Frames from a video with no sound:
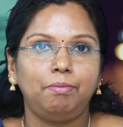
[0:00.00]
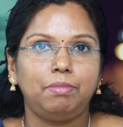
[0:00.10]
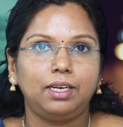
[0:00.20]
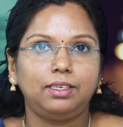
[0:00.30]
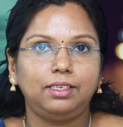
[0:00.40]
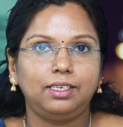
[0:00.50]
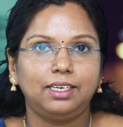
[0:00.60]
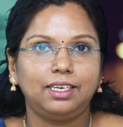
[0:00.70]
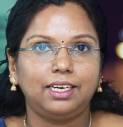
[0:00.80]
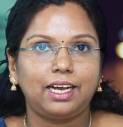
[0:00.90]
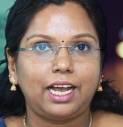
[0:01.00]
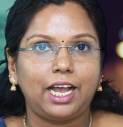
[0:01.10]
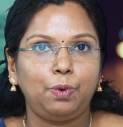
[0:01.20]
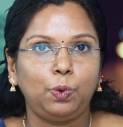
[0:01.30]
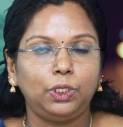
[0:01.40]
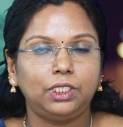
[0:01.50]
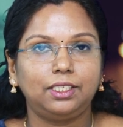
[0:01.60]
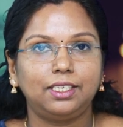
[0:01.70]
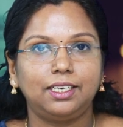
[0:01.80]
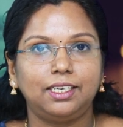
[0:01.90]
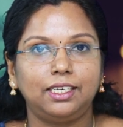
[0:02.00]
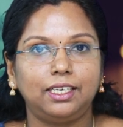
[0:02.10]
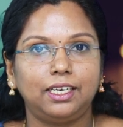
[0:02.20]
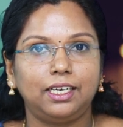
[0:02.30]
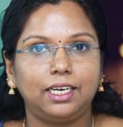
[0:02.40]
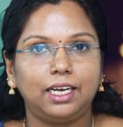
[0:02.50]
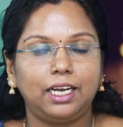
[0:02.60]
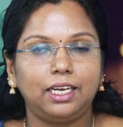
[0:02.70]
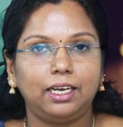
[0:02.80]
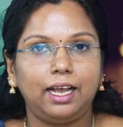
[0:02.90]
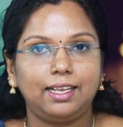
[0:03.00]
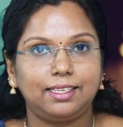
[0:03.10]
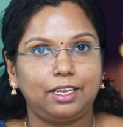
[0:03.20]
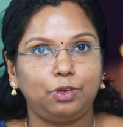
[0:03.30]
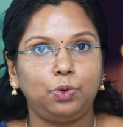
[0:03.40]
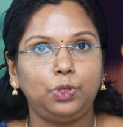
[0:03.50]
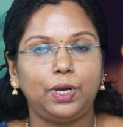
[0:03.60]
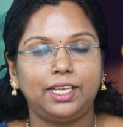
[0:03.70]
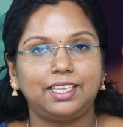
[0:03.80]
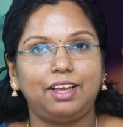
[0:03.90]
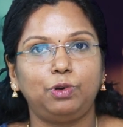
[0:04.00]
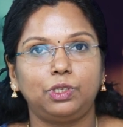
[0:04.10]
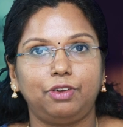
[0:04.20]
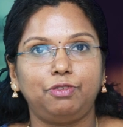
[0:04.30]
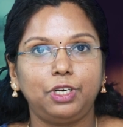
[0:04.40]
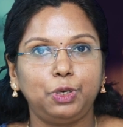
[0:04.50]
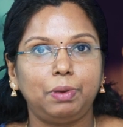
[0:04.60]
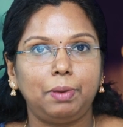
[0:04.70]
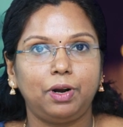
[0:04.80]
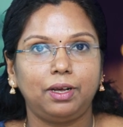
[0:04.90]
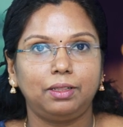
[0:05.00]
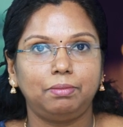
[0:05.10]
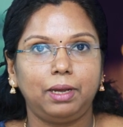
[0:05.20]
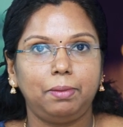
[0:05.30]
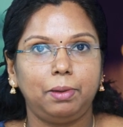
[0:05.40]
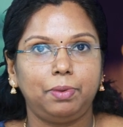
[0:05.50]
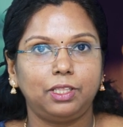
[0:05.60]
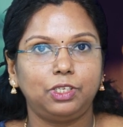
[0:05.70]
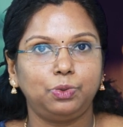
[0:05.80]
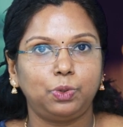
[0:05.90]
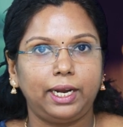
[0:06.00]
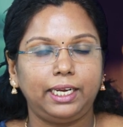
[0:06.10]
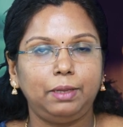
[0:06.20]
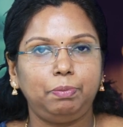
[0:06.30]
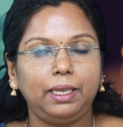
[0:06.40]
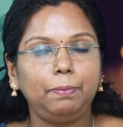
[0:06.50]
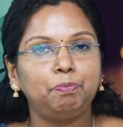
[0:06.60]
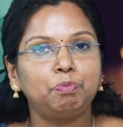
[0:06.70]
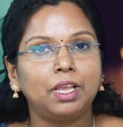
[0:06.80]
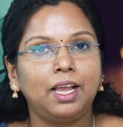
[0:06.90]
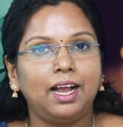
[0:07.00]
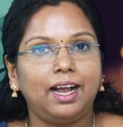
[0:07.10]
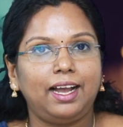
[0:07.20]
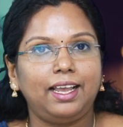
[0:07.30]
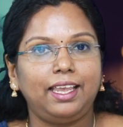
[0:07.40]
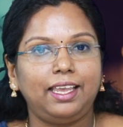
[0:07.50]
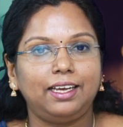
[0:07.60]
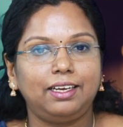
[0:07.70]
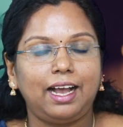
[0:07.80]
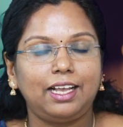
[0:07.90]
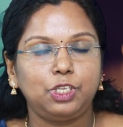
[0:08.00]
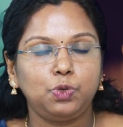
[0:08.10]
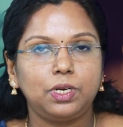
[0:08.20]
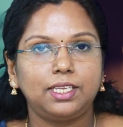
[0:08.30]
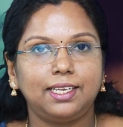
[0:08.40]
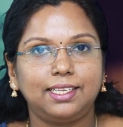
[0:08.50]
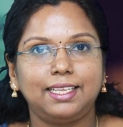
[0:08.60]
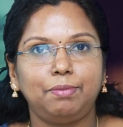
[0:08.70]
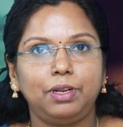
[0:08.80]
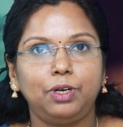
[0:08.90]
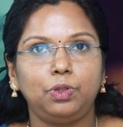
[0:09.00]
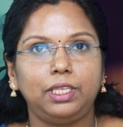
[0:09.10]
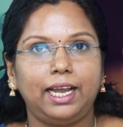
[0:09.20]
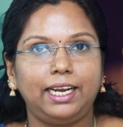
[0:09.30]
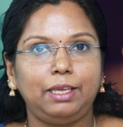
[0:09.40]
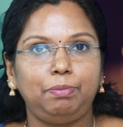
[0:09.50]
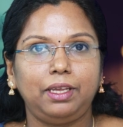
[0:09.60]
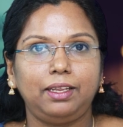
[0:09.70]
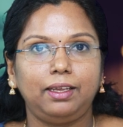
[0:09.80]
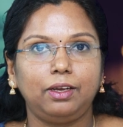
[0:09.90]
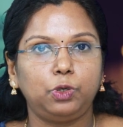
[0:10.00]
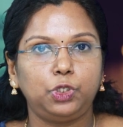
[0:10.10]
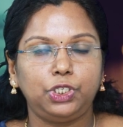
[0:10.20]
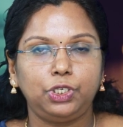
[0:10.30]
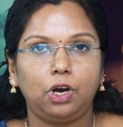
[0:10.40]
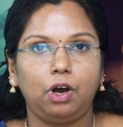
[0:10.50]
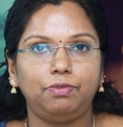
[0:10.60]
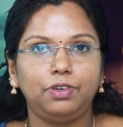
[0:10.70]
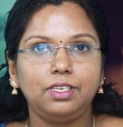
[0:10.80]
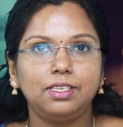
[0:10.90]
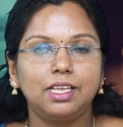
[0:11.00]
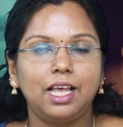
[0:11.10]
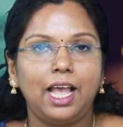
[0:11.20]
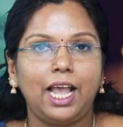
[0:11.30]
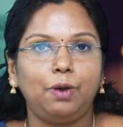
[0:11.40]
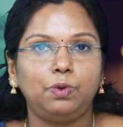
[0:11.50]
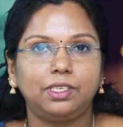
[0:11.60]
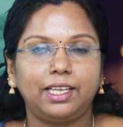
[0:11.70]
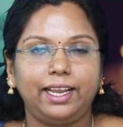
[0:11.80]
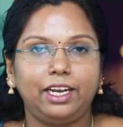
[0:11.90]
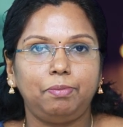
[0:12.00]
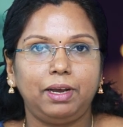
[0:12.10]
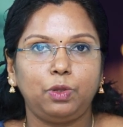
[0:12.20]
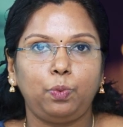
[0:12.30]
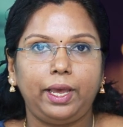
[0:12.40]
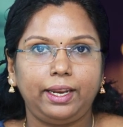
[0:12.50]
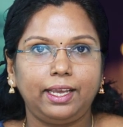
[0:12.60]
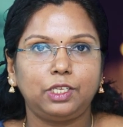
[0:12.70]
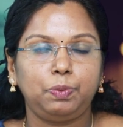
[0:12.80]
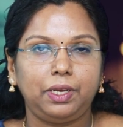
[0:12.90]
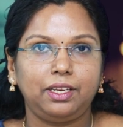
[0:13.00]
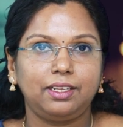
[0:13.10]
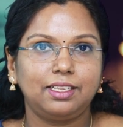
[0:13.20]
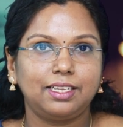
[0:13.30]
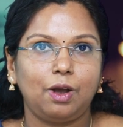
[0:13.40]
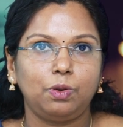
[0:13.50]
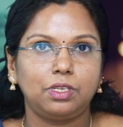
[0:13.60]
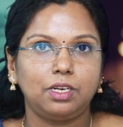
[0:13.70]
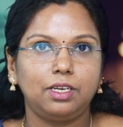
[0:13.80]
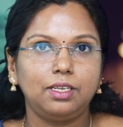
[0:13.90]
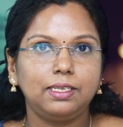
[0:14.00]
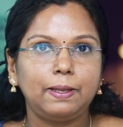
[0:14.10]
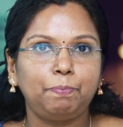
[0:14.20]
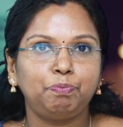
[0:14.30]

But uh, I was, uh, as I told you, as I was referred to my by my brother to IDP, I, uh, as soon as I stepped into the IDP Kochi office, I was guided by the very experienced counselors